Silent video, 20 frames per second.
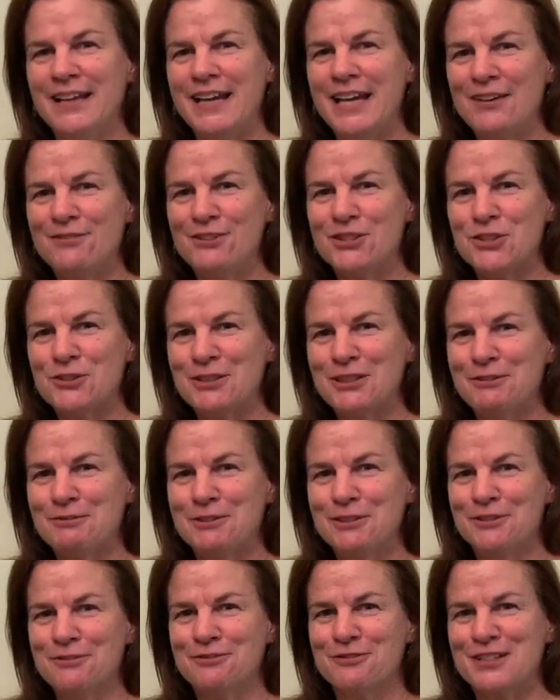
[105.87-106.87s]
have a drink
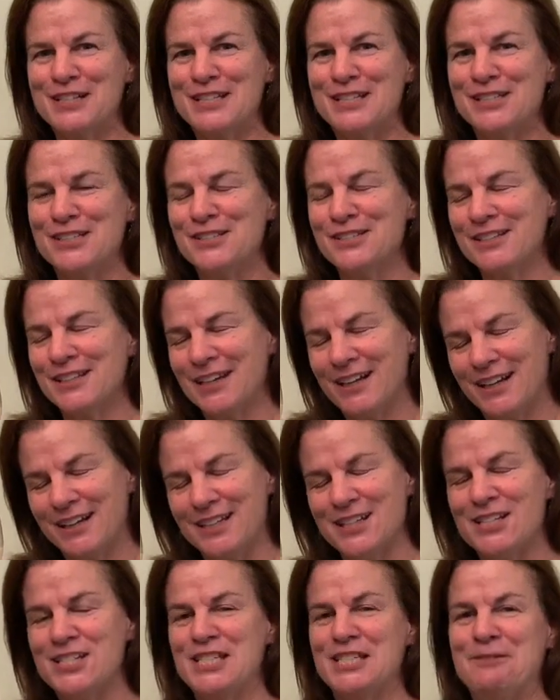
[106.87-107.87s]
with friends kind
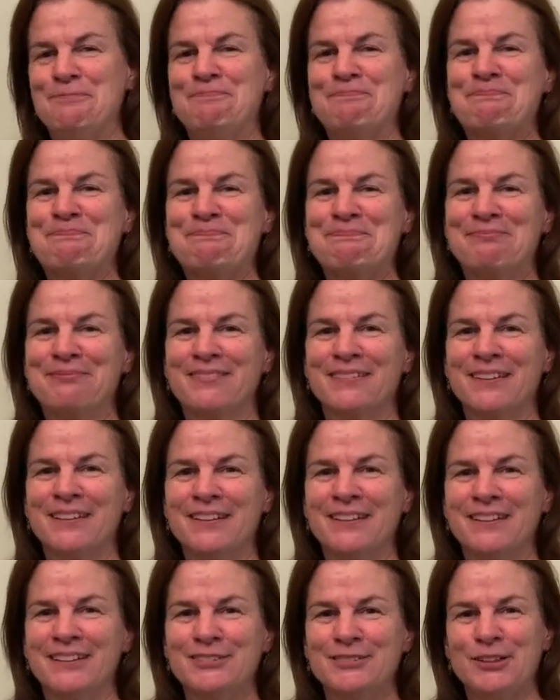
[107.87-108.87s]
of
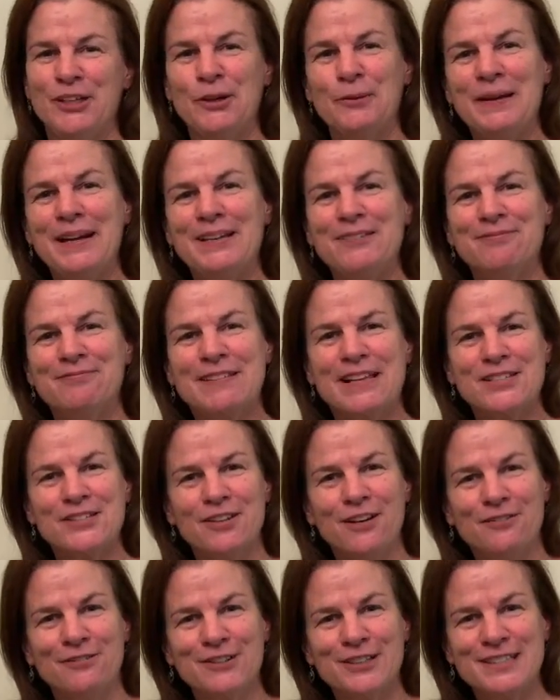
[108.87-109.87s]
gin. All right, that's
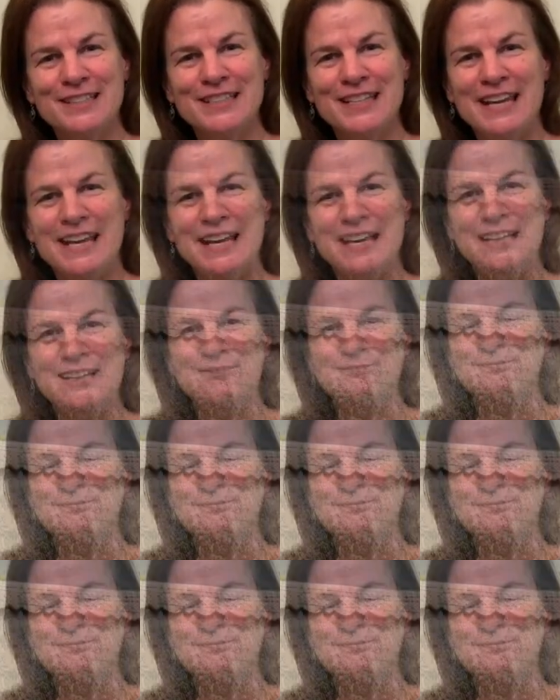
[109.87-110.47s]
all for today.